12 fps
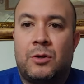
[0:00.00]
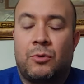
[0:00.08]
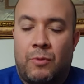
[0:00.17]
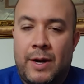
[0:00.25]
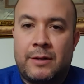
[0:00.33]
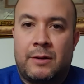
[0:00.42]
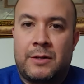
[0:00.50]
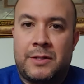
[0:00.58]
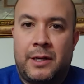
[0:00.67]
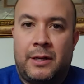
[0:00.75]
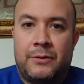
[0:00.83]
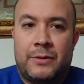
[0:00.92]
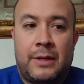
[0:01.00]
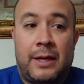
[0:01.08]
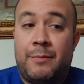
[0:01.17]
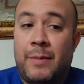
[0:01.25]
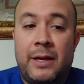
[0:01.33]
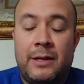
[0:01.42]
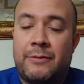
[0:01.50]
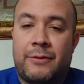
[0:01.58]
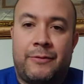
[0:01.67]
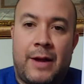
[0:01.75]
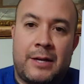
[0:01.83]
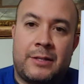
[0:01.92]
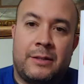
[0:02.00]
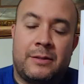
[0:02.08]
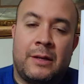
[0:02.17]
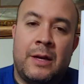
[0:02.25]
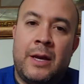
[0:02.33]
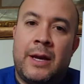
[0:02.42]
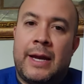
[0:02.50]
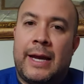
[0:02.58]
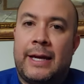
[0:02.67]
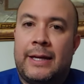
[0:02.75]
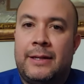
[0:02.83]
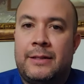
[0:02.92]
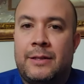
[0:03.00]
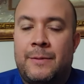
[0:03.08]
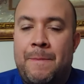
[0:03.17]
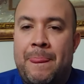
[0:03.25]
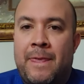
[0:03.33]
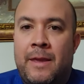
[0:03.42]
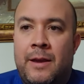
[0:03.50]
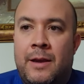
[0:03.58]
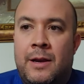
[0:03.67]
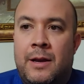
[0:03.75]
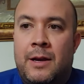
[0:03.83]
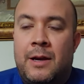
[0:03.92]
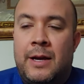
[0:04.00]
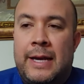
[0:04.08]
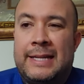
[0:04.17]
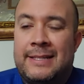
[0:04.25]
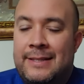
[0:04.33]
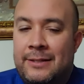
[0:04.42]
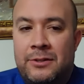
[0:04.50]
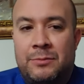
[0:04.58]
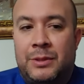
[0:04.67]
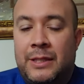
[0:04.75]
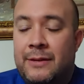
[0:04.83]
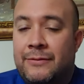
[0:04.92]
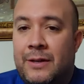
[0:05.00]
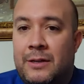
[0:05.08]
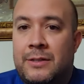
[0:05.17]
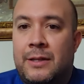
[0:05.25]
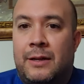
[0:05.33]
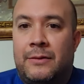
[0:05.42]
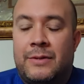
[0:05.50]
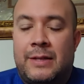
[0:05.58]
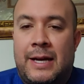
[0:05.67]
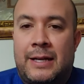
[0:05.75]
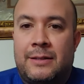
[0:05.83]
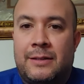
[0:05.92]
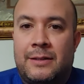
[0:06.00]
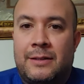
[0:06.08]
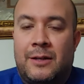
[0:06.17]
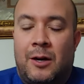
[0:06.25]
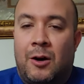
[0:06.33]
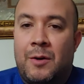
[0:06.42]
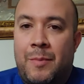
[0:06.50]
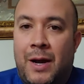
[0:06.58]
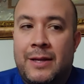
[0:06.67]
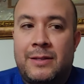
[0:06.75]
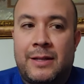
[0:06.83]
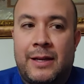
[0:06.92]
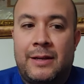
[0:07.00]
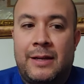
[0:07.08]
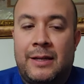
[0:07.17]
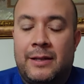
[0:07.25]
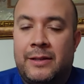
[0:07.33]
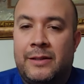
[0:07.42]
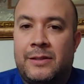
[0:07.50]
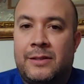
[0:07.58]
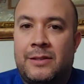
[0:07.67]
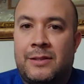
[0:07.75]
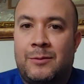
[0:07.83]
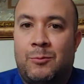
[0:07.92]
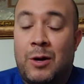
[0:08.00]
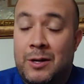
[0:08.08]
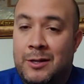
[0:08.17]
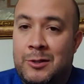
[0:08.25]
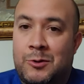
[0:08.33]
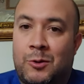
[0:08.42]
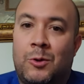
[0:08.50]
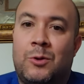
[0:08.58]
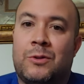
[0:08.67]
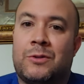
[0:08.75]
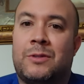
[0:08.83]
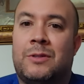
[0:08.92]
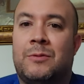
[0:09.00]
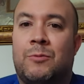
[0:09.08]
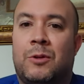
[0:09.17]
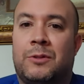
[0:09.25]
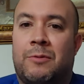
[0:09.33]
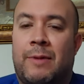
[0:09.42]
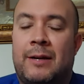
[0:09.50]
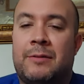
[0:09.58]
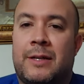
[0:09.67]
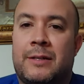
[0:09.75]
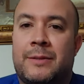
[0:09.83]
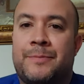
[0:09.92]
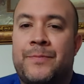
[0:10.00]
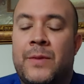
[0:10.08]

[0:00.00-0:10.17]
correct ourselves in many different fashions and instill the belief in ourselves that our mindset is what controls the world around us.